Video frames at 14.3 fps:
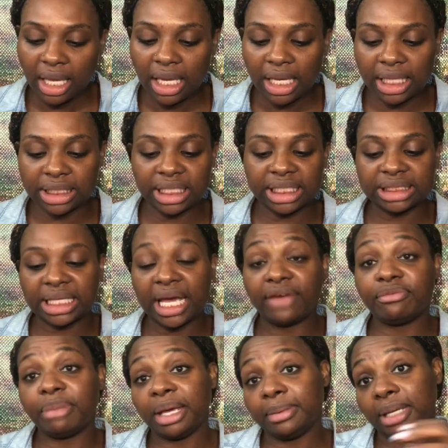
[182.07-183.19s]
It does
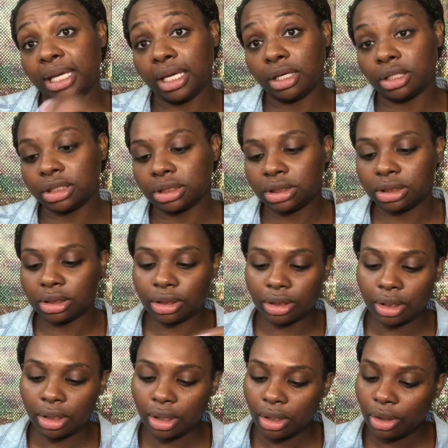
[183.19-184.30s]
have baby hairs,
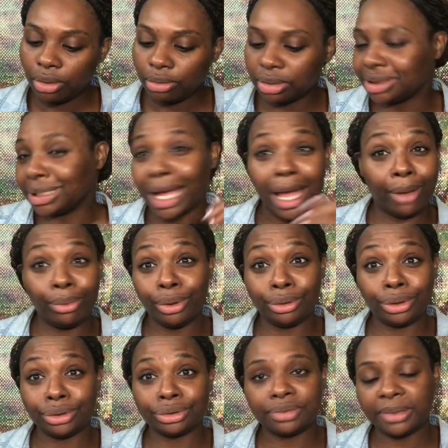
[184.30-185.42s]
which I won't
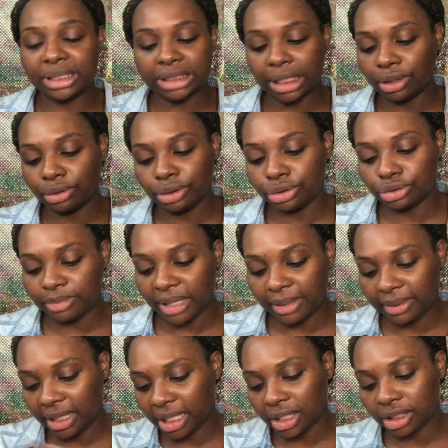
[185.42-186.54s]
use because I don't use
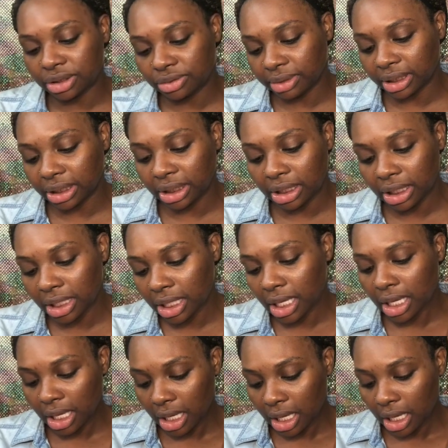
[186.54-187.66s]
baby hairs really.
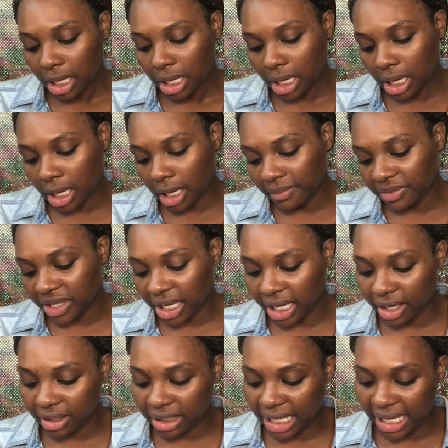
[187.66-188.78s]
The
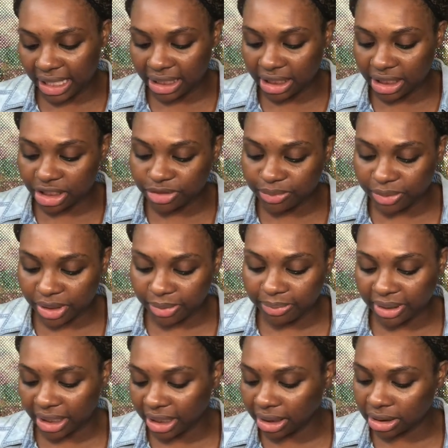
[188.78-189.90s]
hairline is
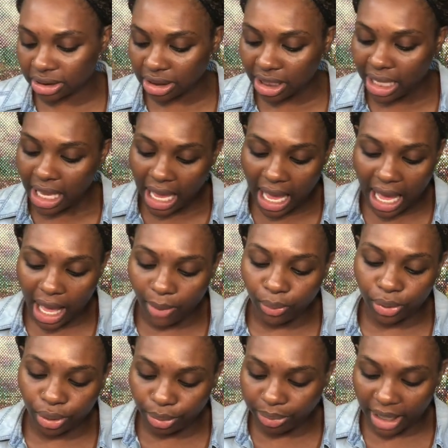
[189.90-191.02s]
pre-plucked. I
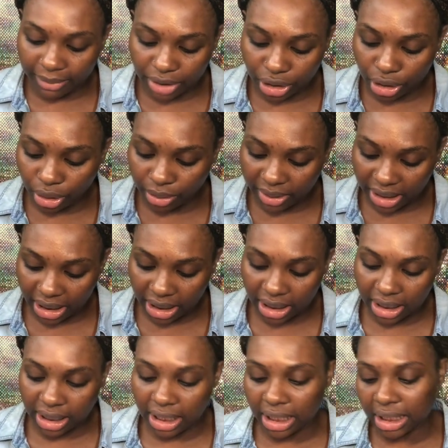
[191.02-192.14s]
will probably go
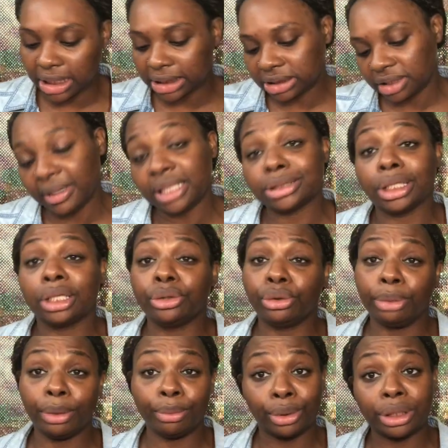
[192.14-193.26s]
in and customize it a little
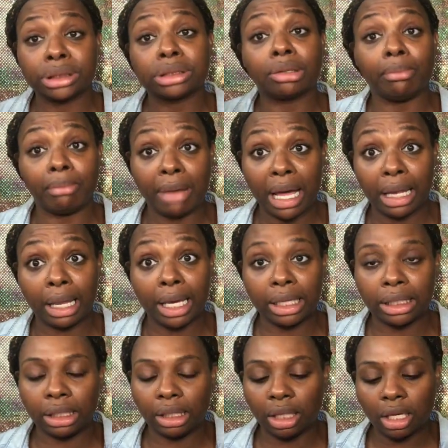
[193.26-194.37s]
bit more to my
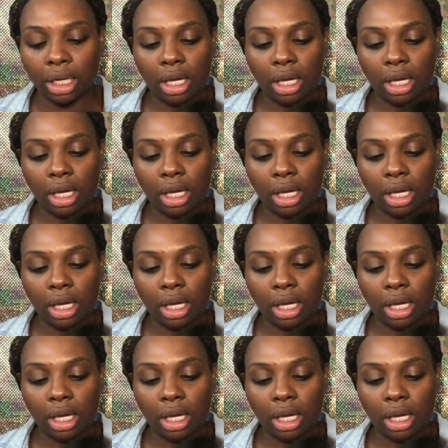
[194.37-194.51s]
liking.